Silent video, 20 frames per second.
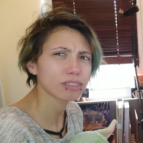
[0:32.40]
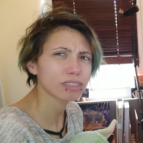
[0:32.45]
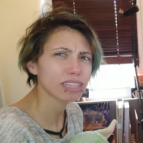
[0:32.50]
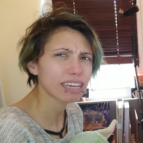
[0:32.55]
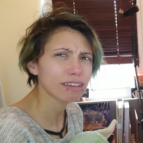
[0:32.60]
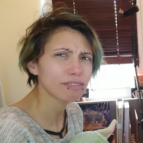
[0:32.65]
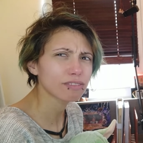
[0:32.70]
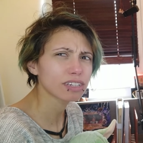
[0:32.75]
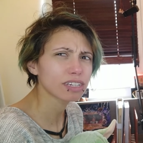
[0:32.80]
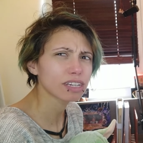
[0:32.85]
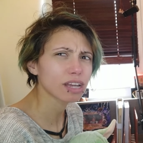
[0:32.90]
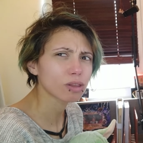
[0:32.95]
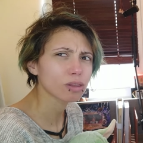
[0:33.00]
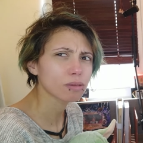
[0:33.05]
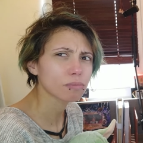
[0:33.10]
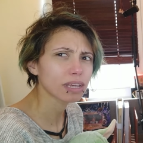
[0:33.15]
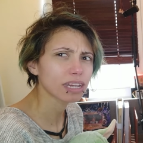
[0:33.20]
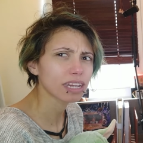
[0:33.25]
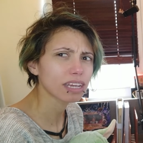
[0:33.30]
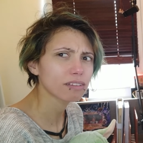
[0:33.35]
do they even know
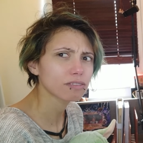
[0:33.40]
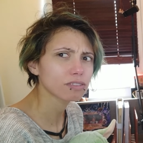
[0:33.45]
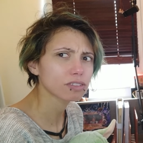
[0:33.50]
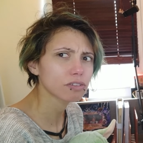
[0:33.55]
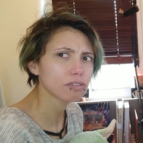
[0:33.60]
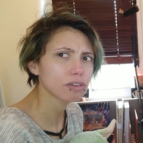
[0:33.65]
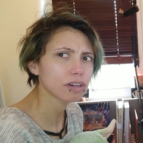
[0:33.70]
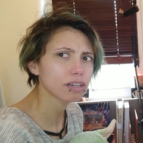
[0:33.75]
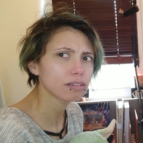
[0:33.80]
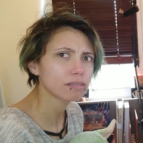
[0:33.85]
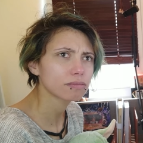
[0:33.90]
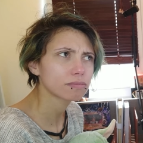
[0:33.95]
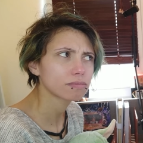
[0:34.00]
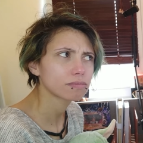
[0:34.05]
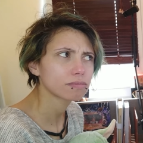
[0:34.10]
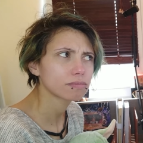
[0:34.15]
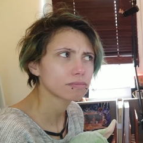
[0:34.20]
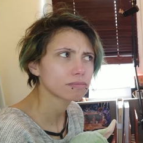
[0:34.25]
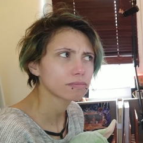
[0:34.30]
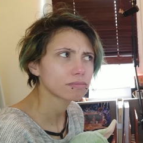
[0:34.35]
the meaning of sorry?
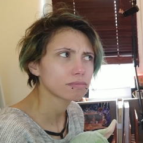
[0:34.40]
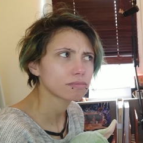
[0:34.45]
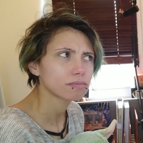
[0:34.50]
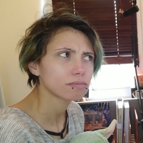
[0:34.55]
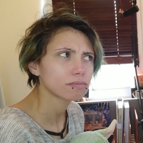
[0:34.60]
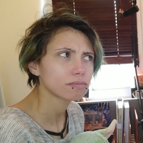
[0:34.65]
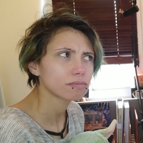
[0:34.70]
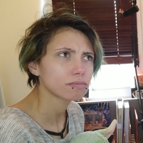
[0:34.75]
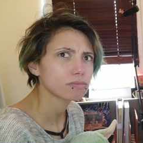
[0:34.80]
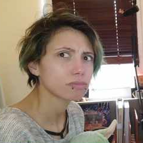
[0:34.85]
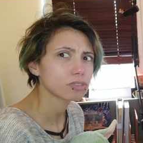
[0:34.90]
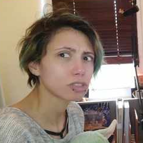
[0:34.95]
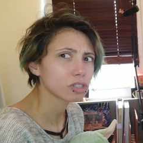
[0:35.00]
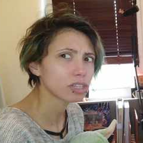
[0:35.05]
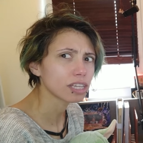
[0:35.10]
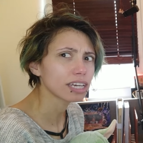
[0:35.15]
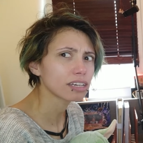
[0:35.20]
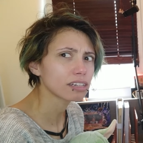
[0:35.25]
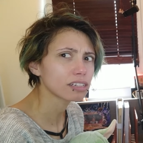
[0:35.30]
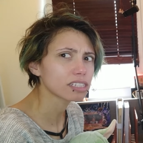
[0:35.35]
Do
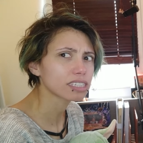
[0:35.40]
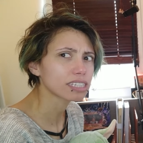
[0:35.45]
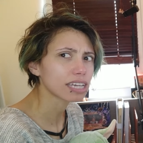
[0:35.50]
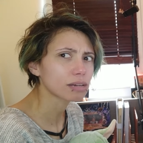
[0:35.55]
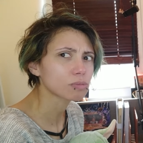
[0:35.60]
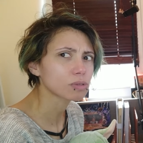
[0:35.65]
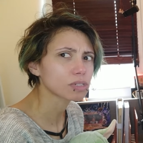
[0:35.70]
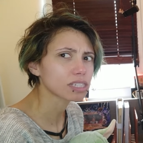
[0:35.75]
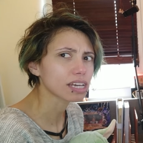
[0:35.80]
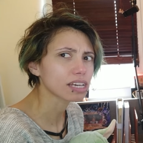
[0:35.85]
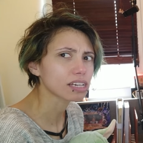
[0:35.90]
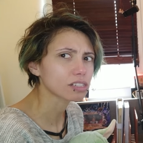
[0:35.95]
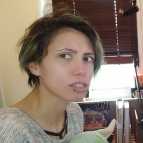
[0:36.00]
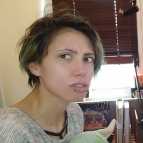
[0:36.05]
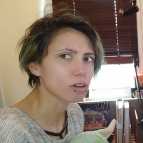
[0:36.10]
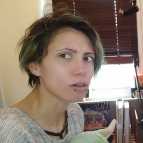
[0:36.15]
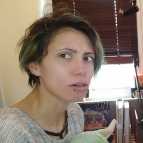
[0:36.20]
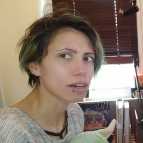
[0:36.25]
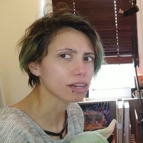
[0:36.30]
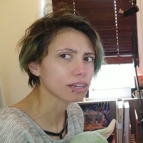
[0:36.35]
they understand by saying
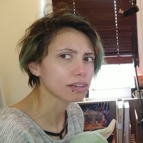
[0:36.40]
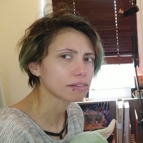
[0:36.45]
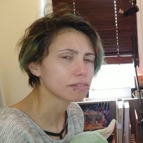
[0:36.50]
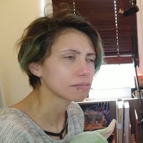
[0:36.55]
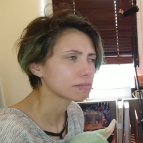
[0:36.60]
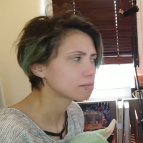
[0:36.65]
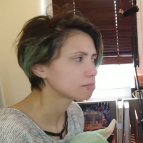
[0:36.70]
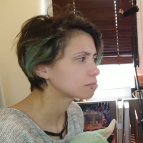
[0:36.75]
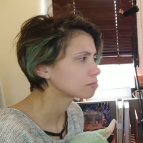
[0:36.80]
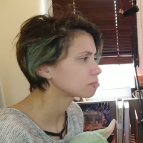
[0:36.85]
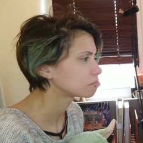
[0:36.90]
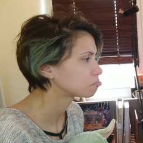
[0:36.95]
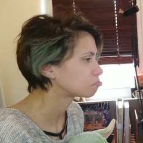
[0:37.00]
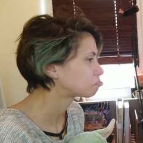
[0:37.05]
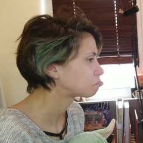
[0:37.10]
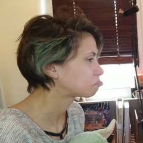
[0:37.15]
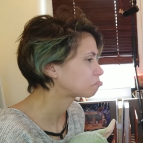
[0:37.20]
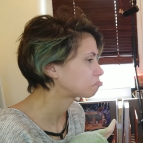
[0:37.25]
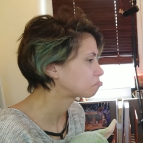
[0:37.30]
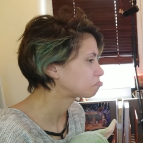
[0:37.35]
sorry?
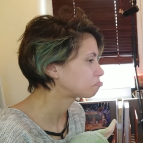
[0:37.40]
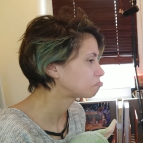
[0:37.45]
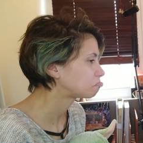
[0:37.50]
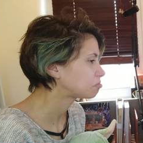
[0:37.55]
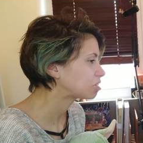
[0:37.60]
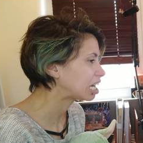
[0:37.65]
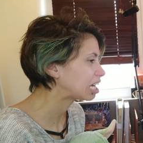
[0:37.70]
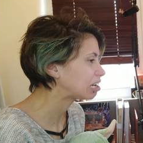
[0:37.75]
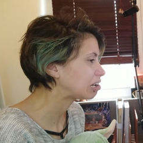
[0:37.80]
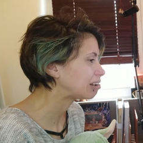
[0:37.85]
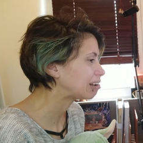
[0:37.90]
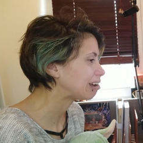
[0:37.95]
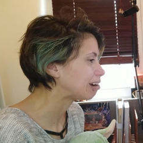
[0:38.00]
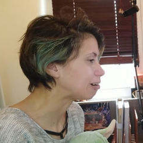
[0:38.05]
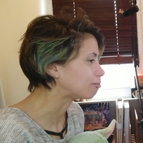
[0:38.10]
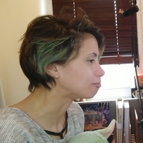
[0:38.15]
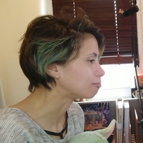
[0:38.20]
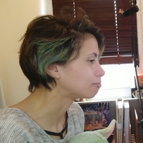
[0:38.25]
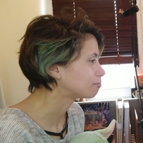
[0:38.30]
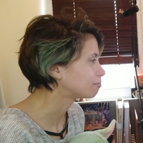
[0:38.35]
I don't know.